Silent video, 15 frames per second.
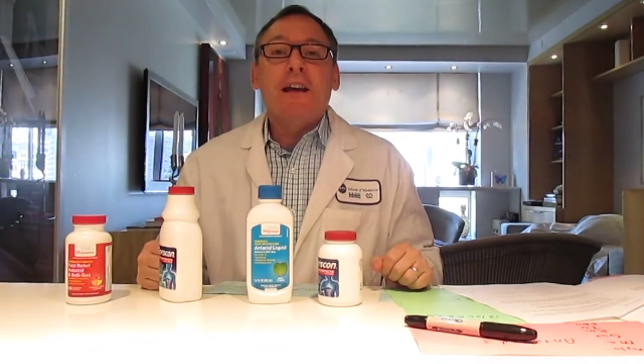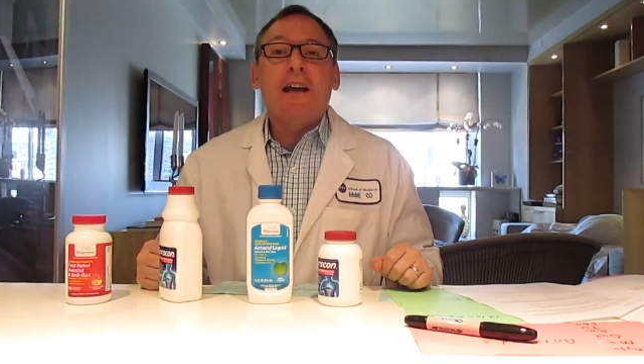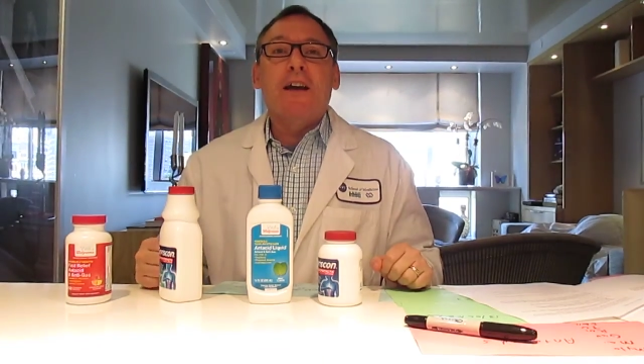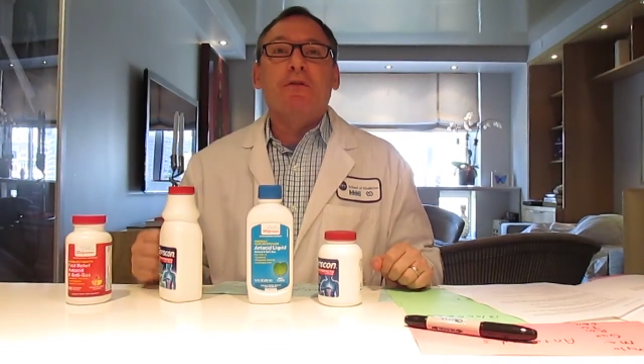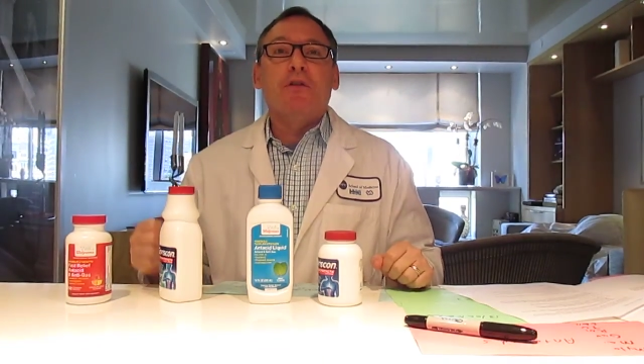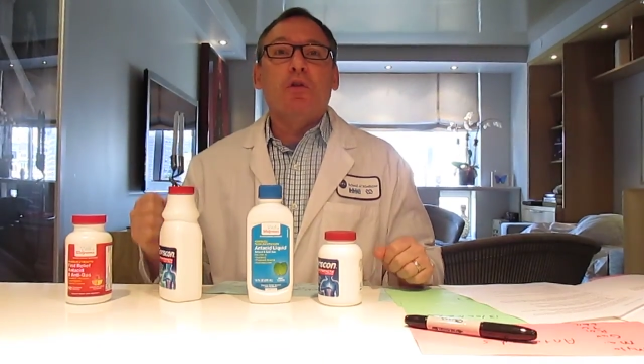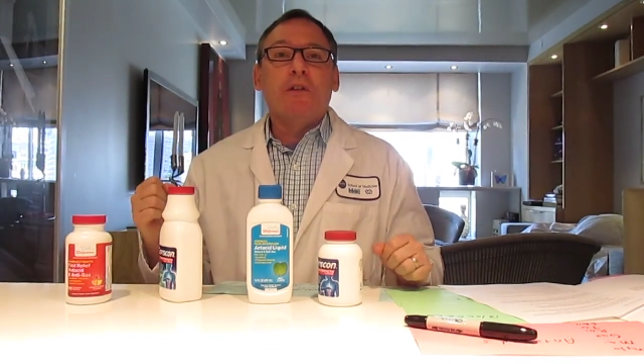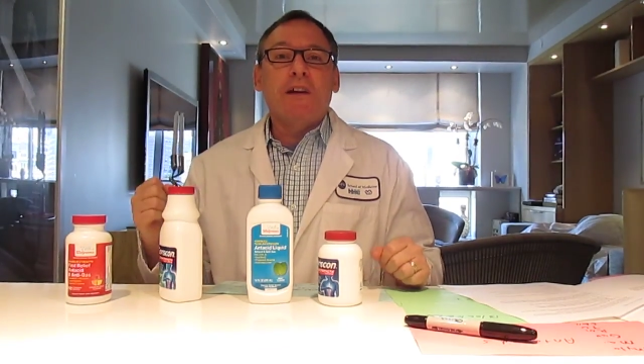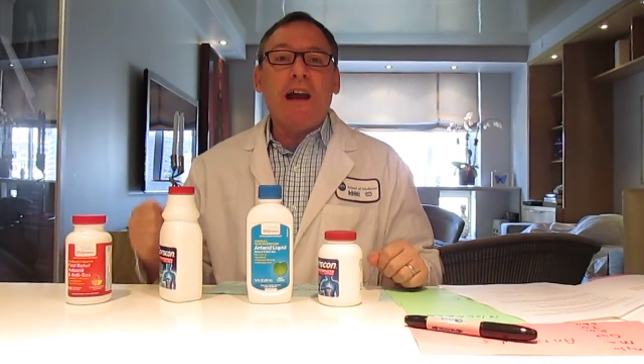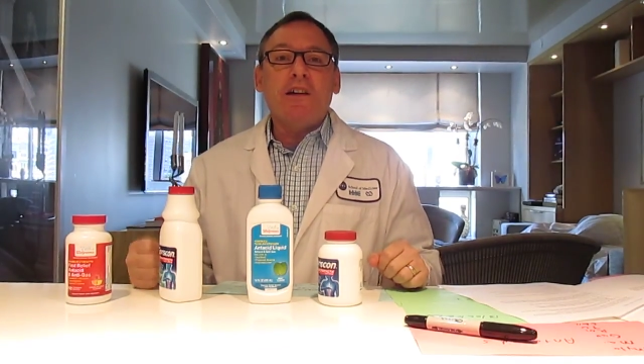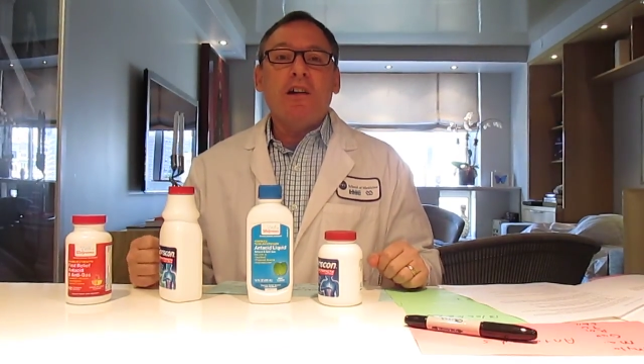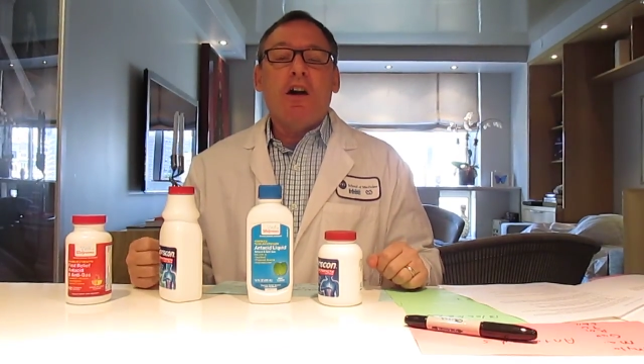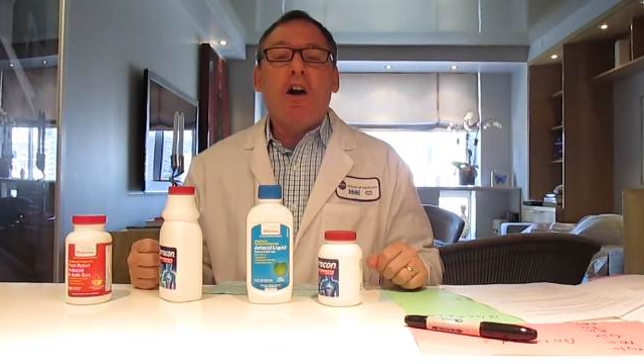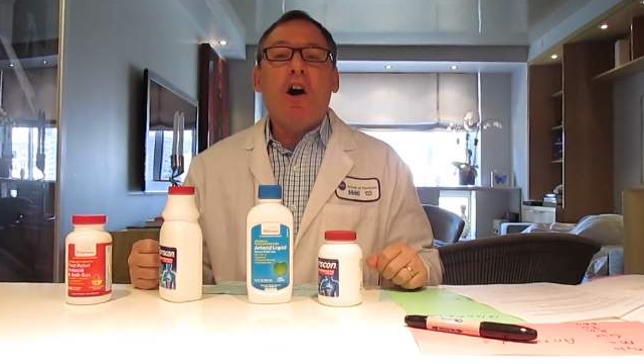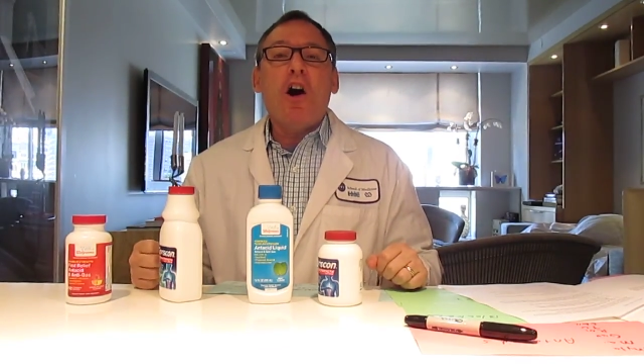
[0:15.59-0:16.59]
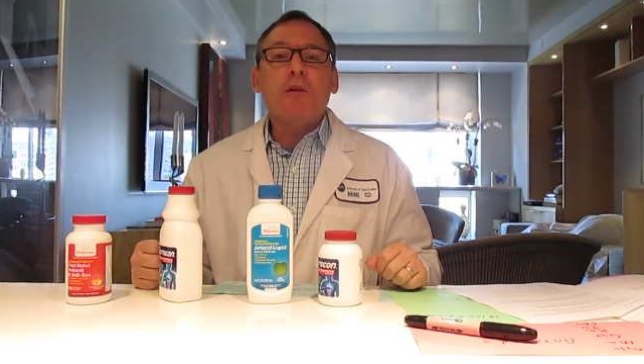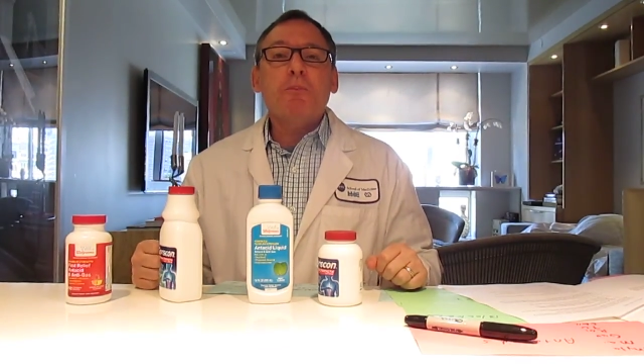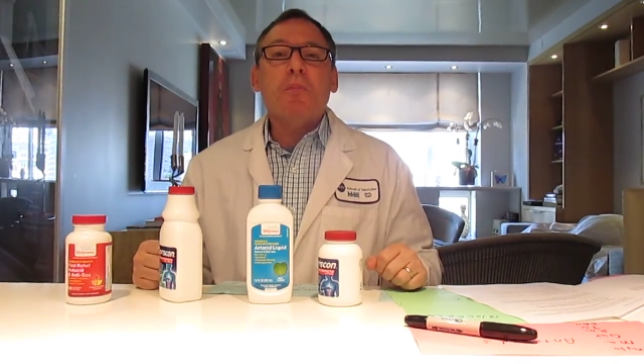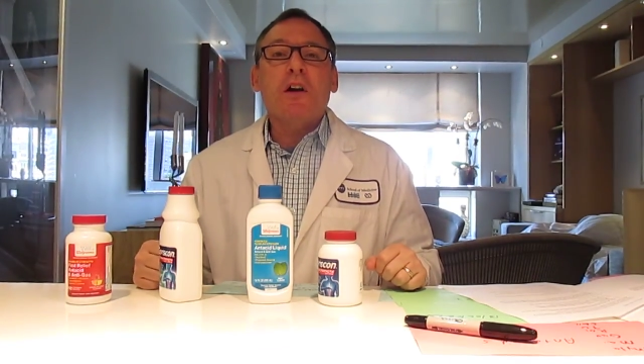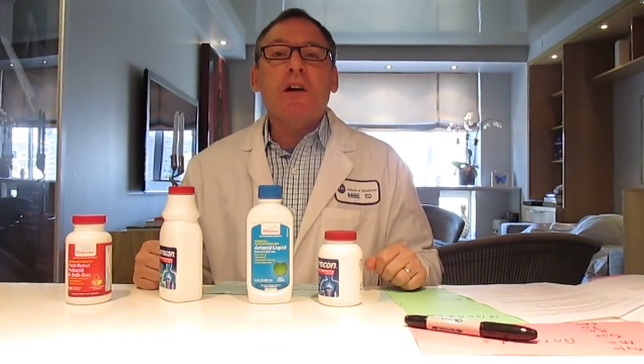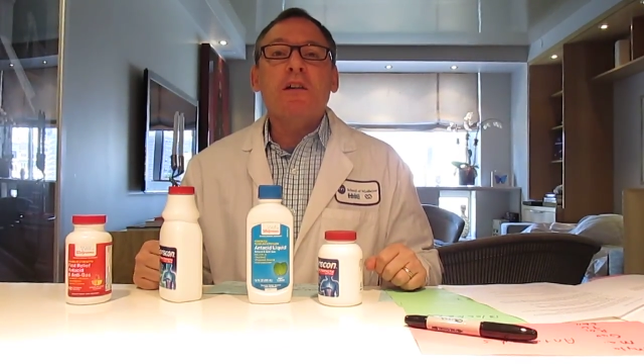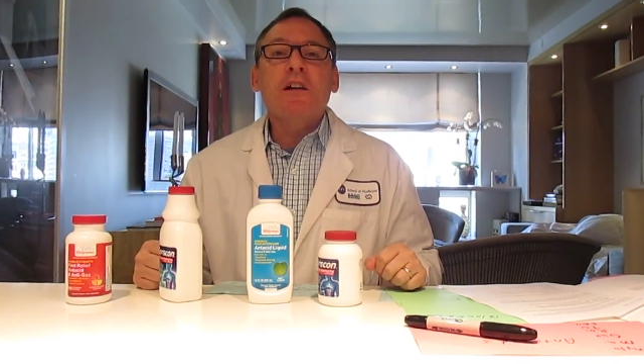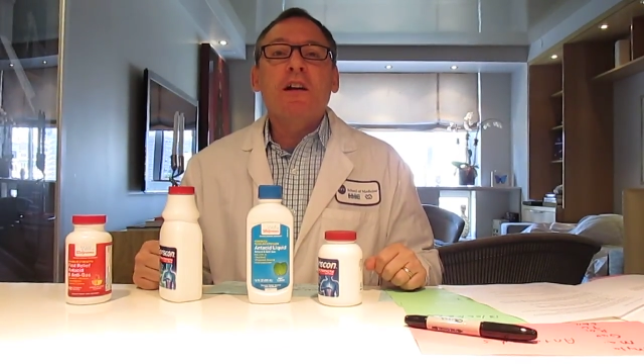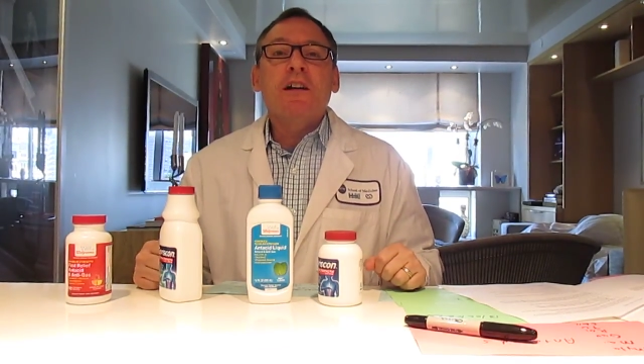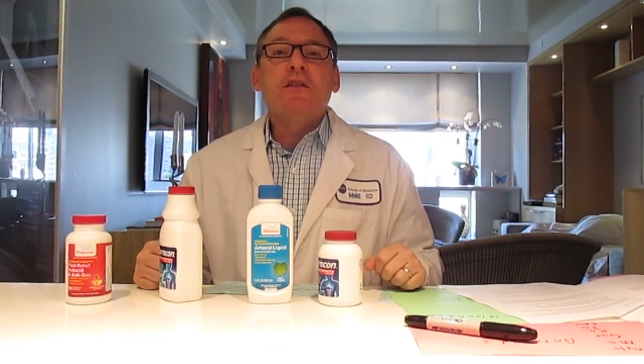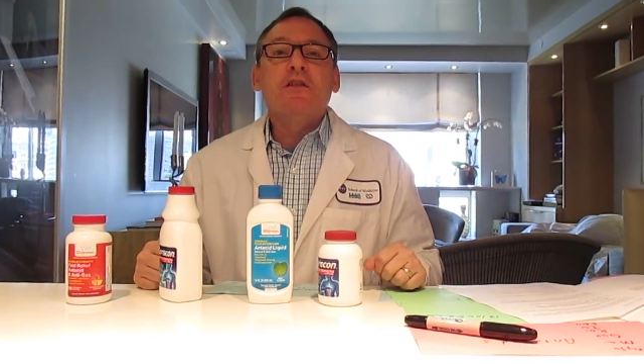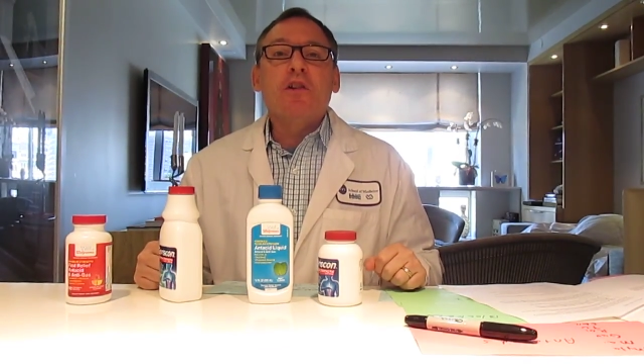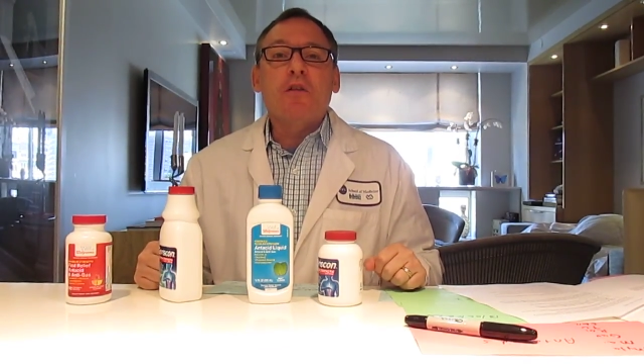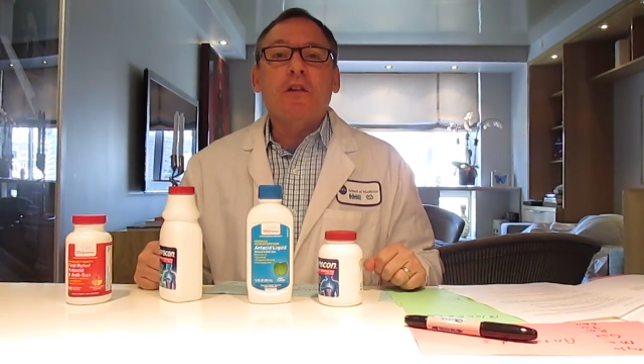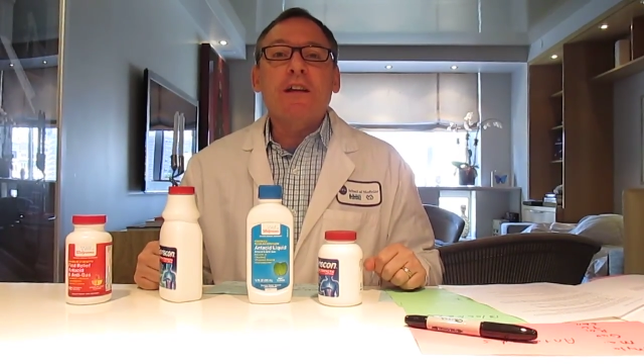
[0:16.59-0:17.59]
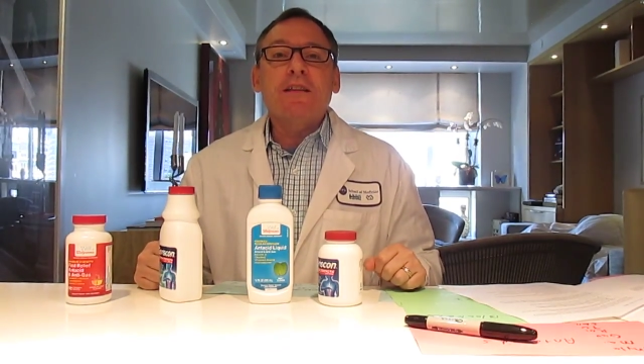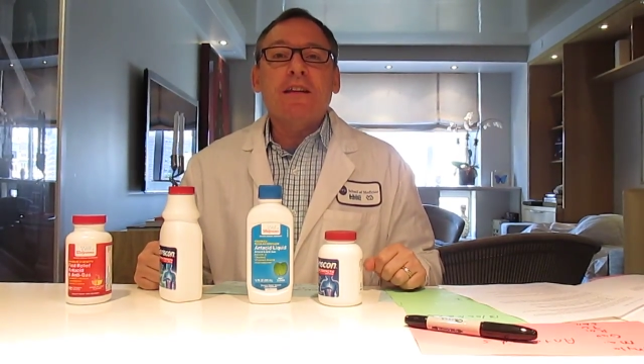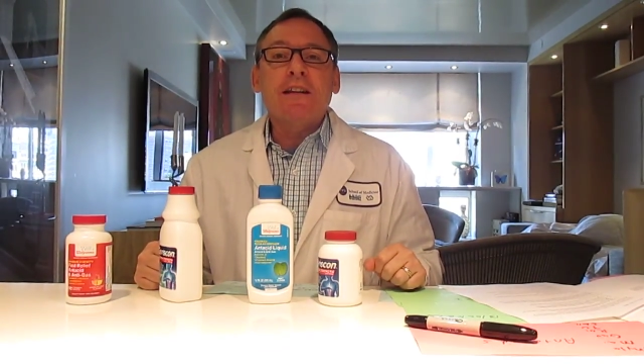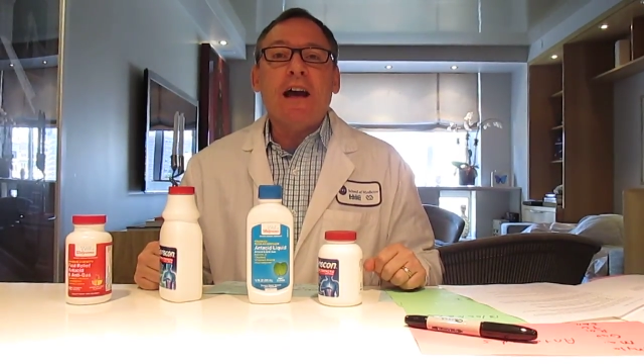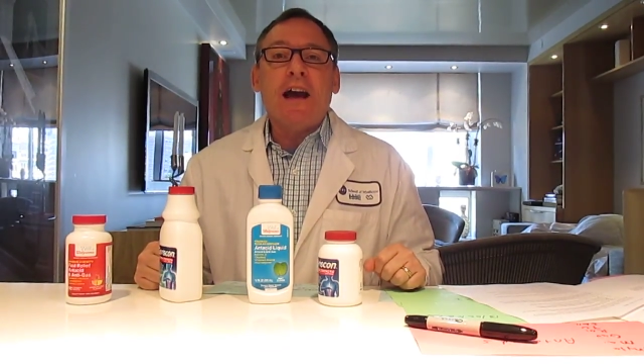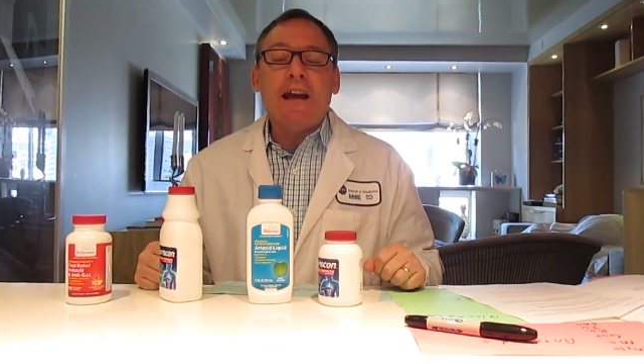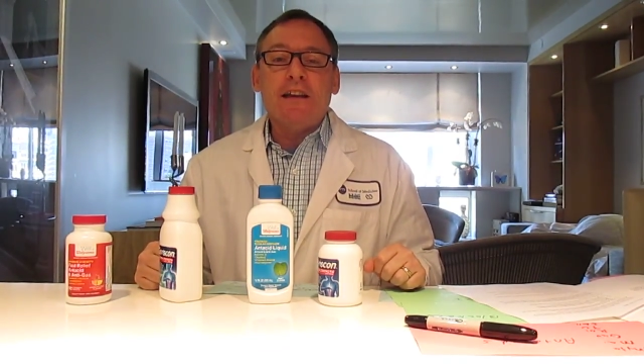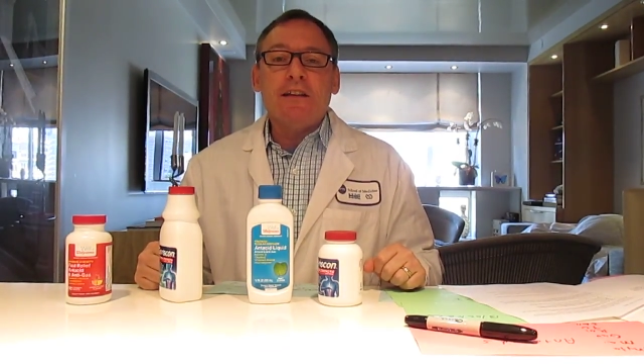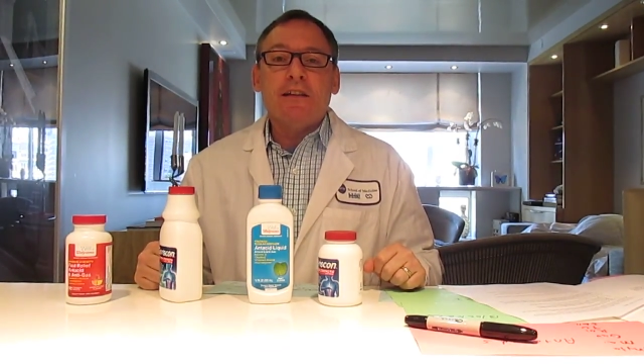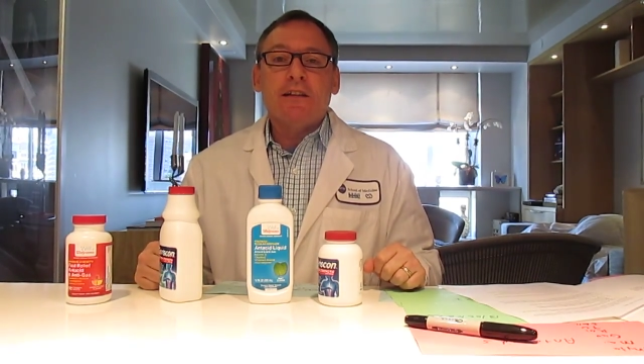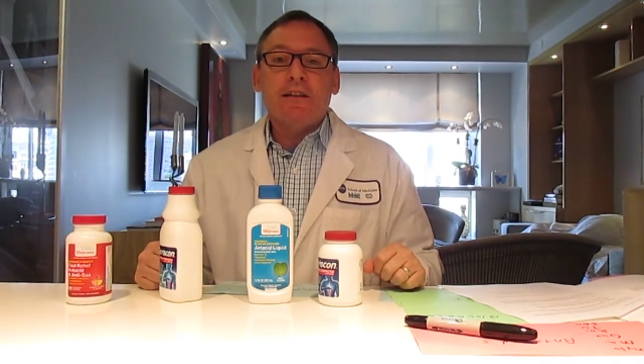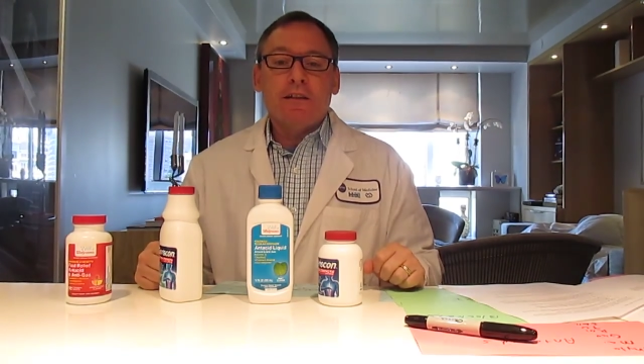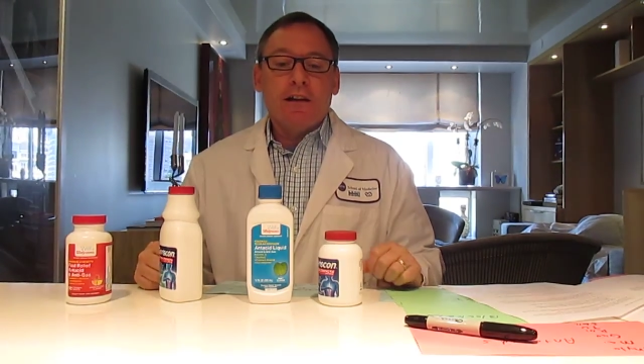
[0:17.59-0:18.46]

if you get heartburn during the night.